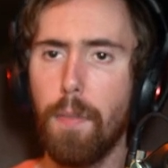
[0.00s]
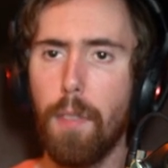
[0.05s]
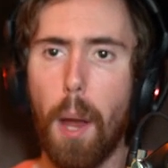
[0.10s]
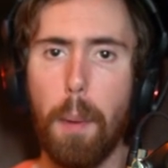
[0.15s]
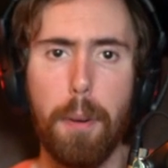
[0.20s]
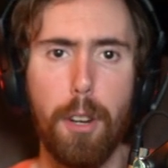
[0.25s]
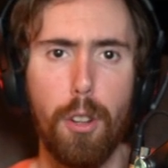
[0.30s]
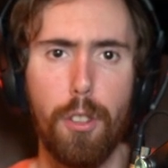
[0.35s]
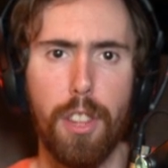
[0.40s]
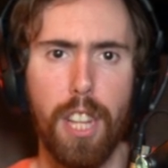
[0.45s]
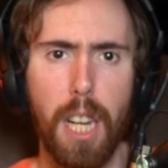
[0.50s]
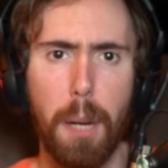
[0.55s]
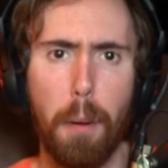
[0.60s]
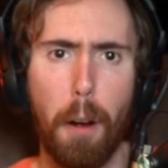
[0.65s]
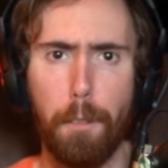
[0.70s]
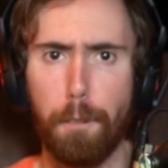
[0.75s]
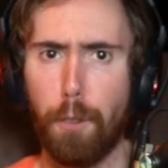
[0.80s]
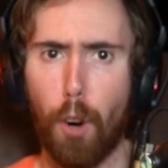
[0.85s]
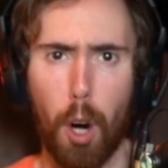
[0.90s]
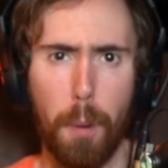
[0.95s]
I mean, you think
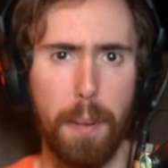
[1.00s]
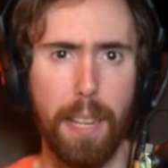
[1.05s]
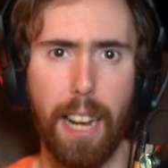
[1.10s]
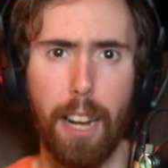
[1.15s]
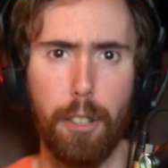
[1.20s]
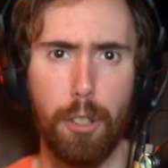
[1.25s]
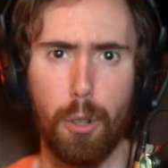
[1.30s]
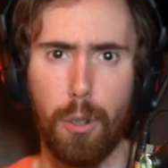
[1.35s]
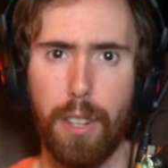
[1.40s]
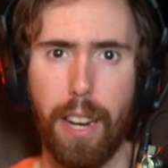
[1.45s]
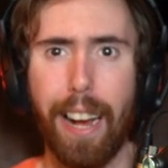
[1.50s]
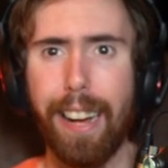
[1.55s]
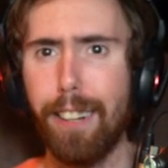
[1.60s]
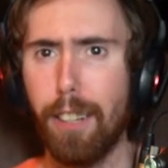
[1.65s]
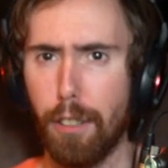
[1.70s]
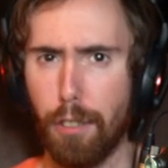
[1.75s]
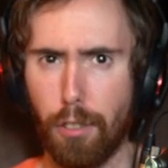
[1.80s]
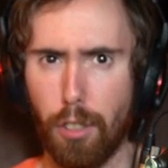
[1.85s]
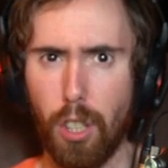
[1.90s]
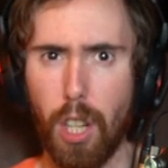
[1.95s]
about farming out your
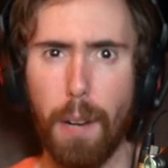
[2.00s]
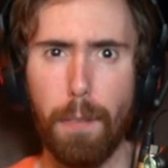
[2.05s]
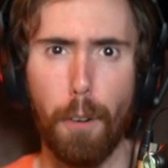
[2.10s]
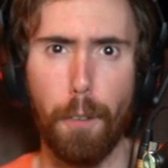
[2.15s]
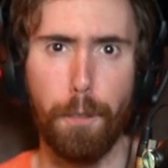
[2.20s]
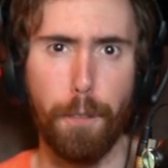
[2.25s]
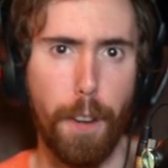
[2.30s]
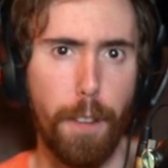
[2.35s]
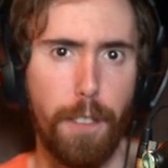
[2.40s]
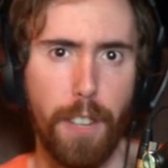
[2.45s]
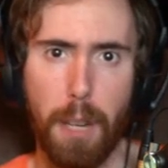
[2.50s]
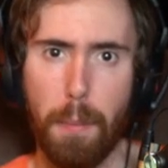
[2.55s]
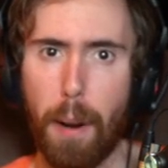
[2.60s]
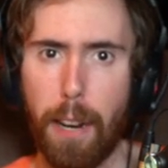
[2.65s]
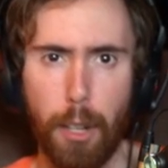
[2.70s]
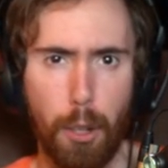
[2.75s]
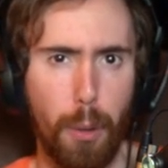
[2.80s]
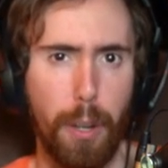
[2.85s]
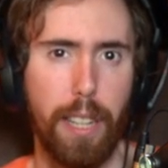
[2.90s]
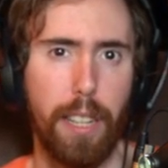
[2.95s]
necklace to level 50 by
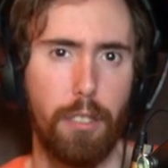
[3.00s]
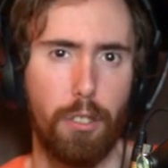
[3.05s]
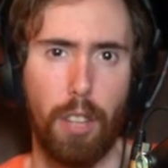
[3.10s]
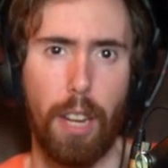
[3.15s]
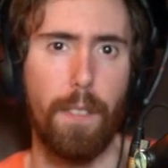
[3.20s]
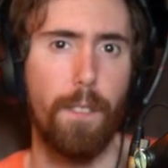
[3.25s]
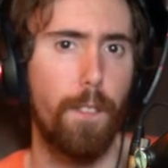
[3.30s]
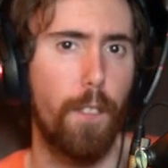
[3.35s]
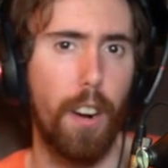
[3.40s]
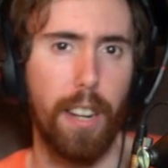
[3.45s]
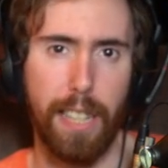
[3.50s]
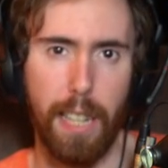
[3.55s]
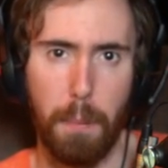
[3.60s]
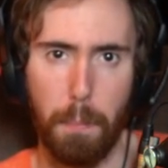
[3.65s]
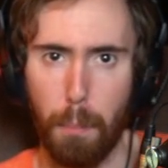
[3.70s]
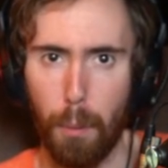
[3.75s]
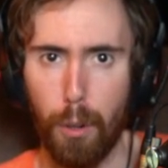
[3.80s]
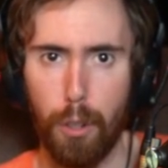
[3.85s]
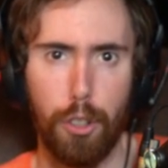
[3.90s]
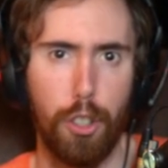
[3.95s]
doing the same fucking
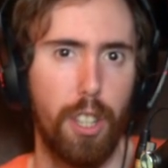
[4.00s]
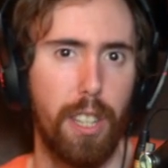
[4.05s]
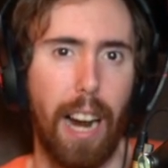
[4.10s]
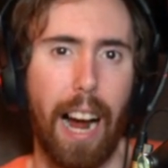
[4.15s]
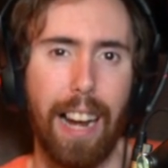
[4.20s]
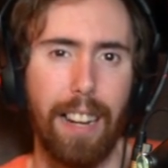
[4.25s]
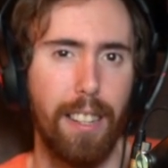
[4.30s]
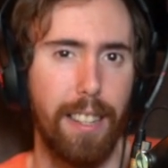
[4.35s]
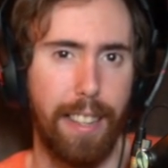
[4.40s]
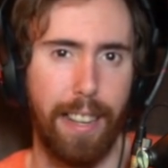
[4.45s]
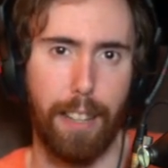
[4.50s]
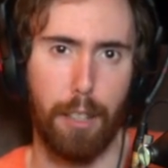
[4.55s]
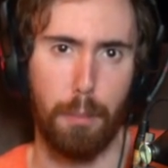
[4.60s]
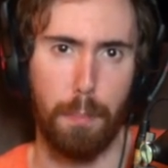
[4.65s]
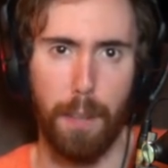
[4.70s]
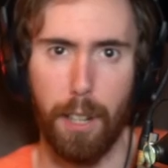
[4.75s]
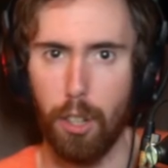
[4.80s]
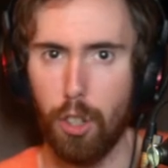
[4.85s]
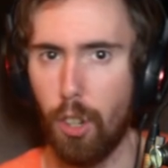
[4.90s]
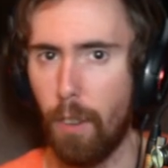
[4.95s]
bullshit island
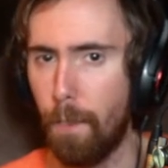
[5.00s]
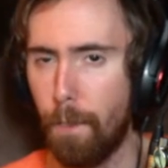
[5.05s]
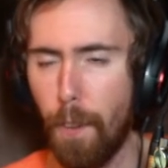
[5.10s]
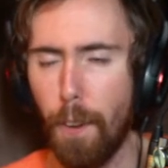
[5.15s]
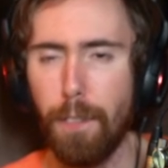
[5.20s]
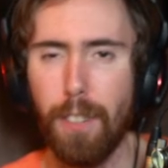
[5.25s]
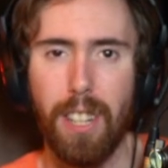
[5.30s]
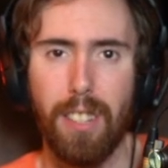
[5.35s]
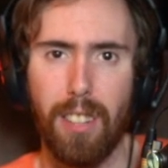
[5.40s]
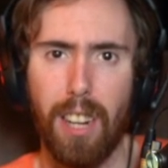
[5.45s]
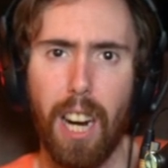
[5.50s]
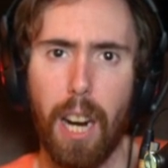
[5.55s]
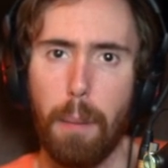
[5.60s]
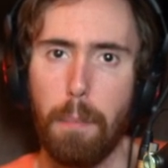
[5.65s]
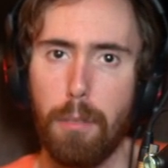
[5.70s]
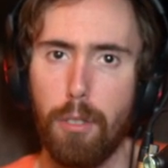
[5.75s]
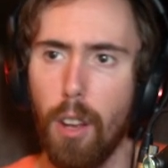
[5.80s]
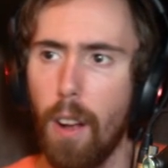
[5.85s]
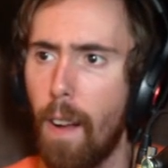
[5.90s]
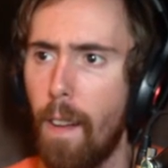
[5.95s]
expedition 50
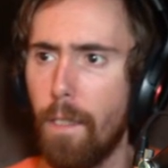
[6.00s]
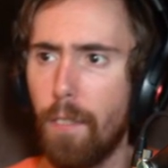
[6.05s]
times.